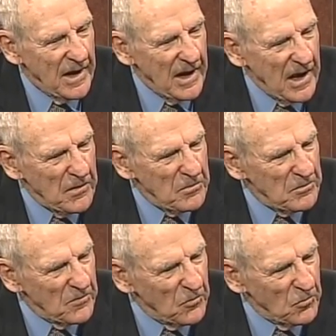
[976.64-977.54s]
And
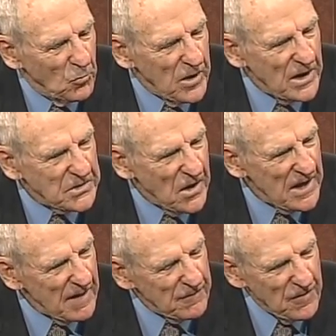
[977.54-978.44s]
when I saw
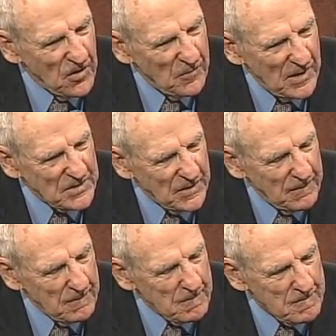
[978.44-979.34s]
that film, I said,
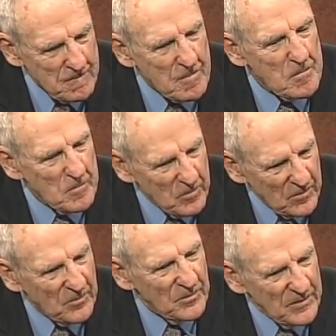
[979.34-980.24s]

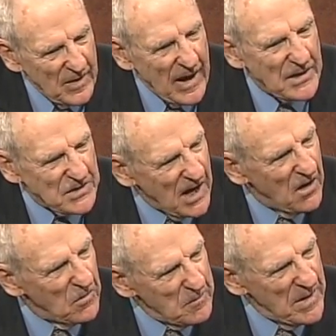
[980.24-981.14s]
that's how
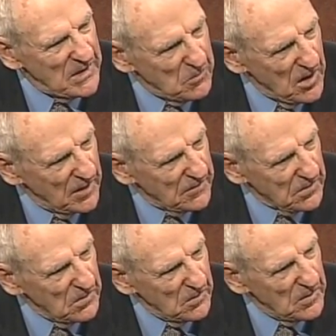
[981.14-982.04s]
we made the
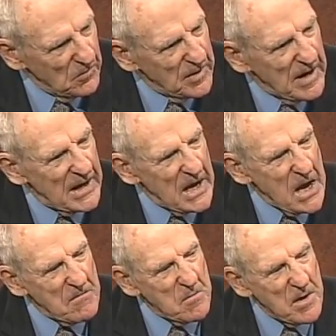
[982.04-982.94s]
breakthrough. We got
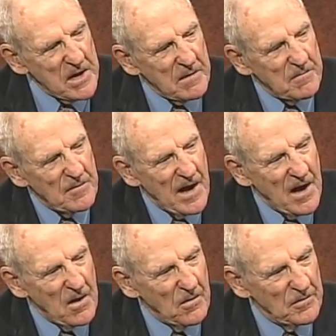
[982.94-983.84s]
everybody
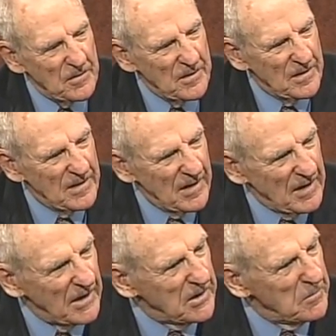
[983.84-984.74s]
involved,
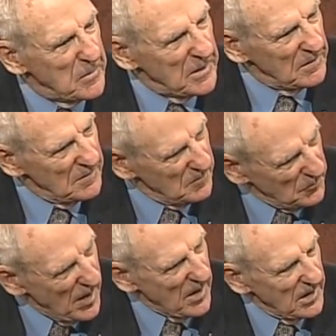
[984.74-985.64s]
got them to be
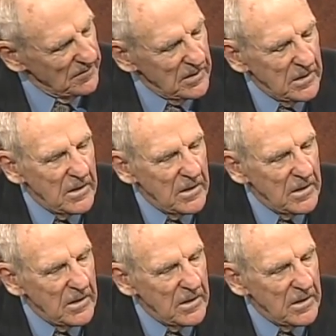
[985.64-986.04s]
part of it.